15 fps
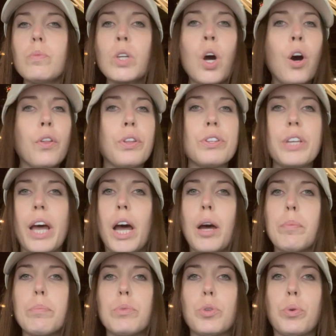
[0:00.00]
on the
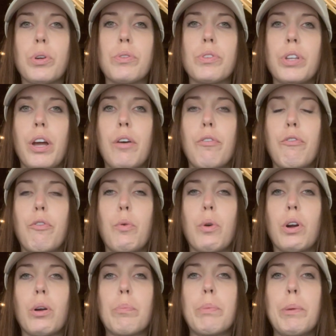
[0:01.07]
tap sort of stuff
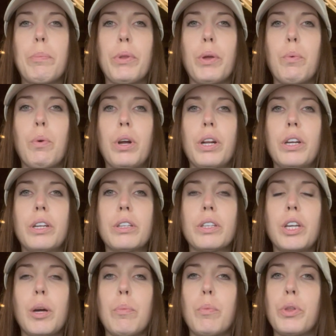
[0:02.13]
for people that want
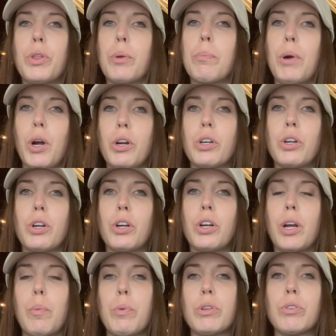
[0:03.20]
to come with their partner,
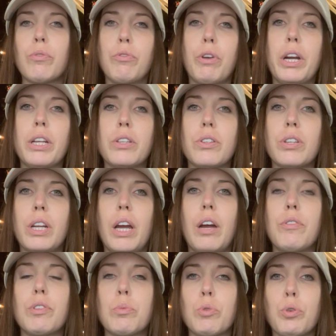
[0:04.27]
come with some friends and
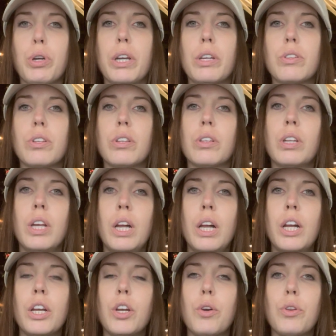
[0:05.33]
have some drinks
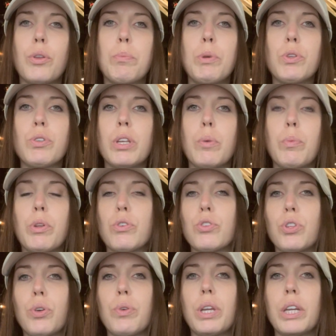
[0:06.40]
and go to the museum when
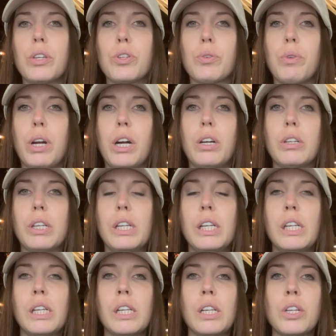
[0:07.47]
there's no kids
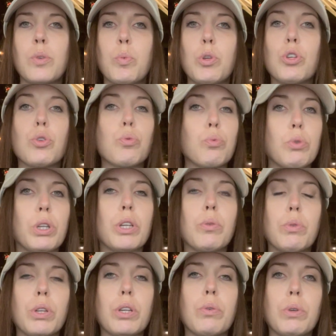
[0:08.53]
around, which is really,
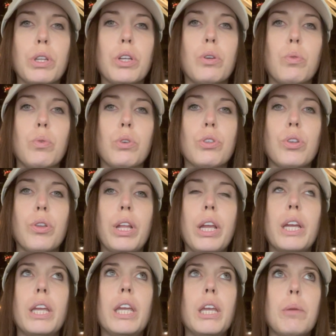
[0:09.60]
really, really cool. So
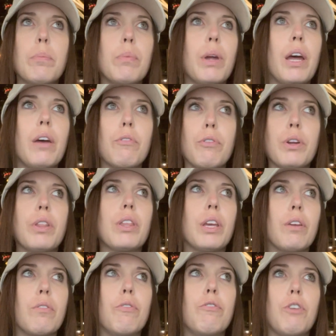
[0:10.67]
they keep
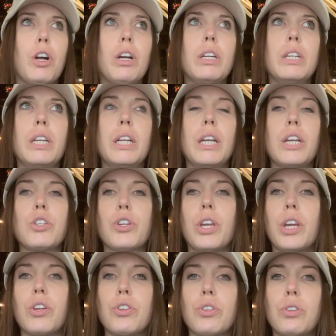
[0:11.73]
everything fun and
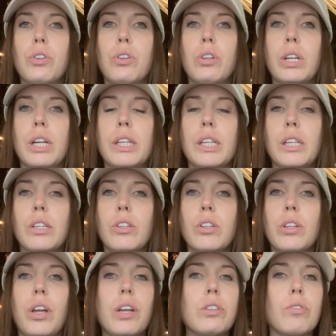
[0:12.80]
educational,
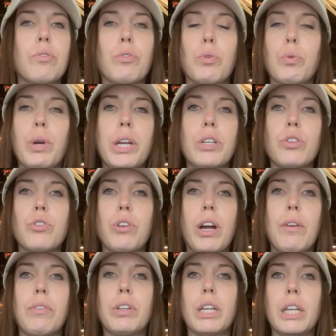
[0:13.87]
and lots of great
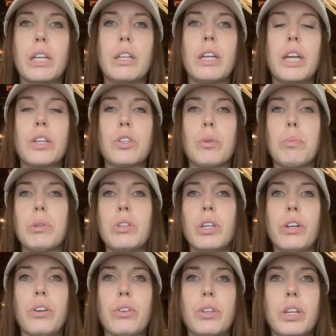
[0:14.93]
traveling exhibits
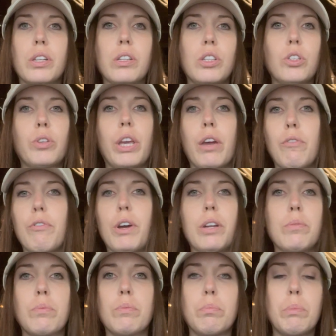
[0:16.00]
here that you can't
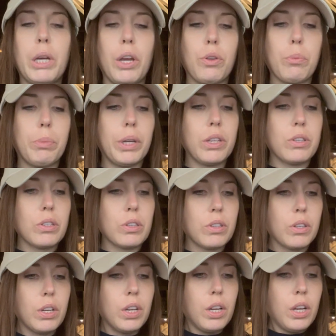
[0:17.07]
find many other
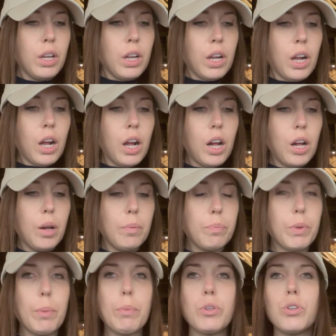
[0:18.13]
places.
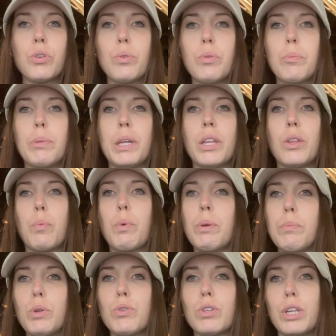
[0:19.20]
Number 2 would be the
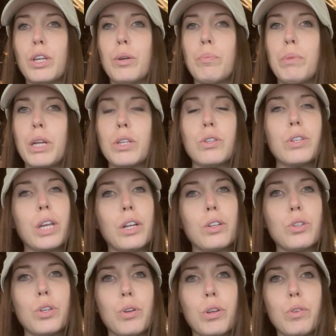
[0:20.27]
Whit Museum in San
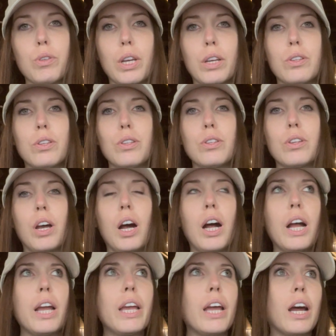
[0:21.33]
Antonio, Texas.
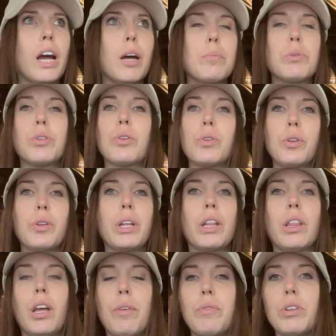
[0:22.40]
I
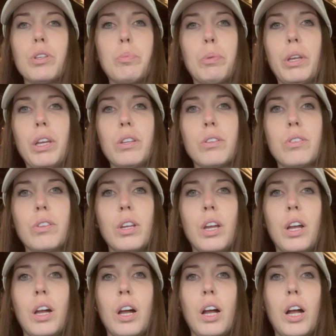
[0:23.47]
absolutely love this place.
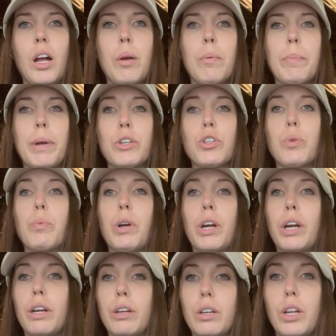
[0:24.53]
I'm actually
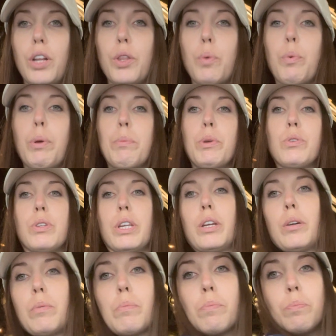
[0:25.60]
wearing the Whit
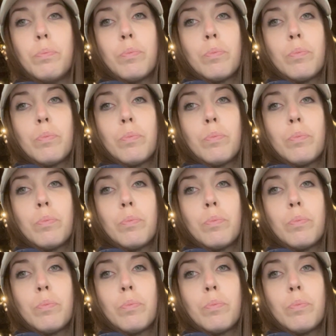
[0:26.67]
Museum